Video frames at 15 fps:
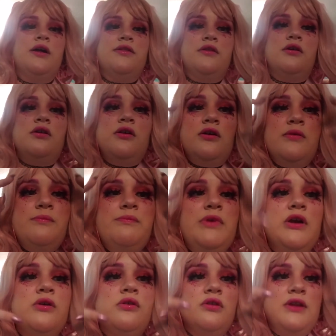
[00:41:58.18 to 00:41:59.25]
the big
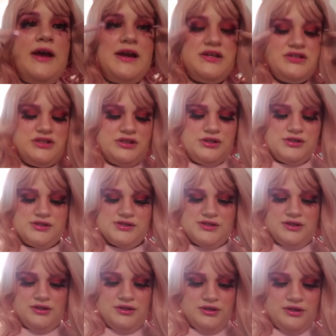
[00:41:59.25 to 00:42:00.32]
old lashes
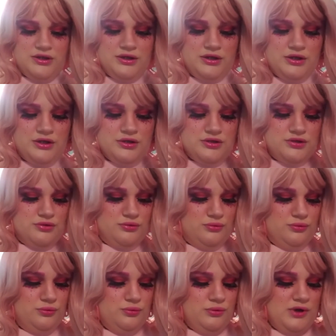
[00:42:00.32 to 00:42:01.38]

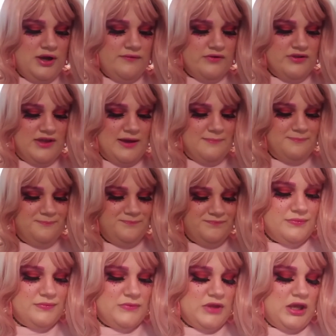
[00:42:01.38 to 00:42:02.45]
to cover them.
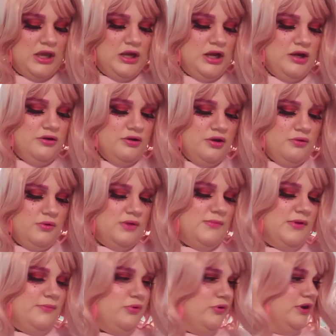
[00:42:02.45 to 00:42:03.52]
And I don't know what my
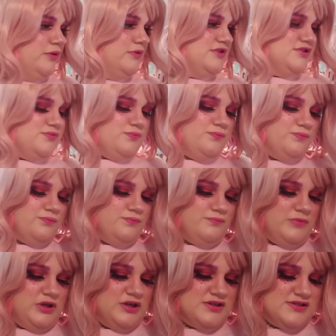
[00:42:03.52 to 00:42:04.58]
point was,
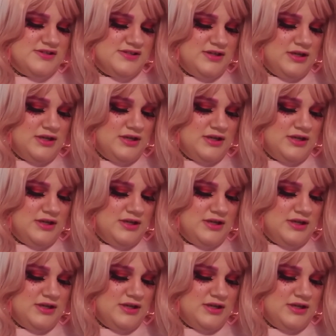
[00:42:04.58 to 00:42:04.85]
because